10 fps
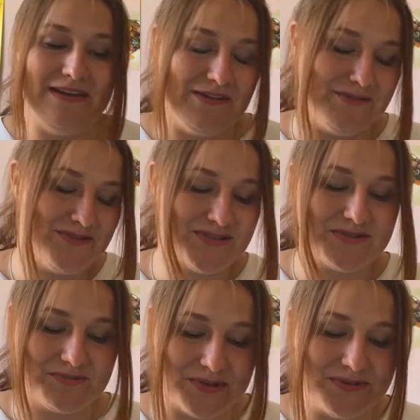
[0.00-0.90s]
if you
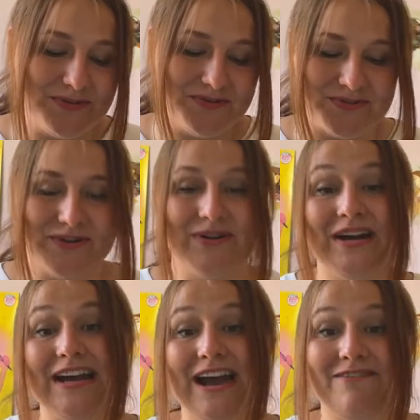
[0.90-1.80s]
just want to
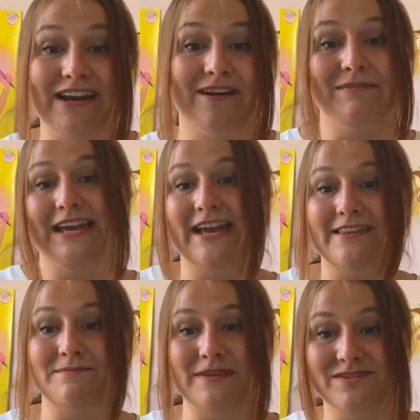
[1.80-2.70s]
draw a very
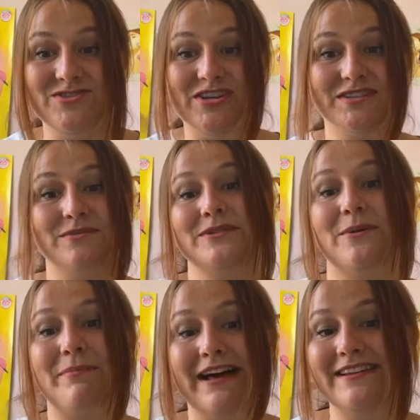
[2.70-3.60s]
complicated piece just with
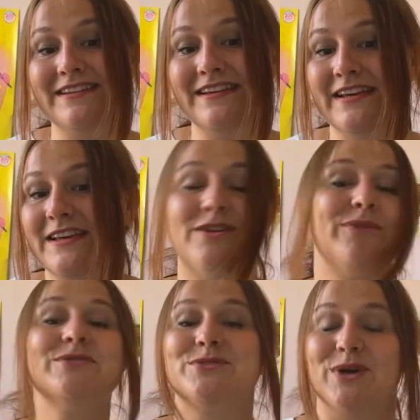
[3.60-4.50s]
your pen, no
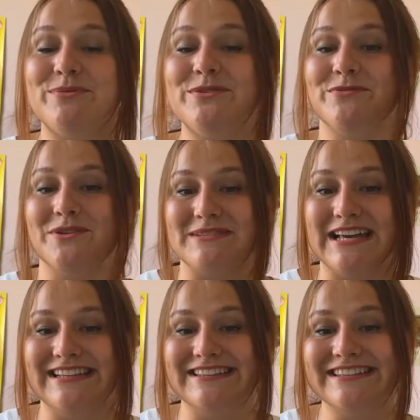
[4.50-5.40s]
one stops you from
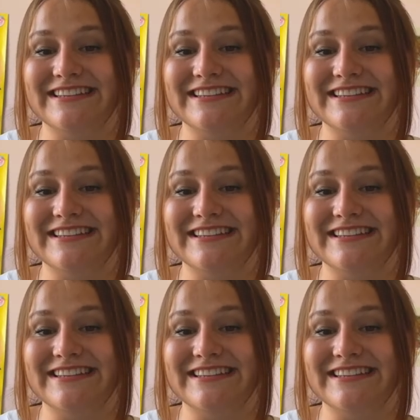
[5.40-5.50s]
that.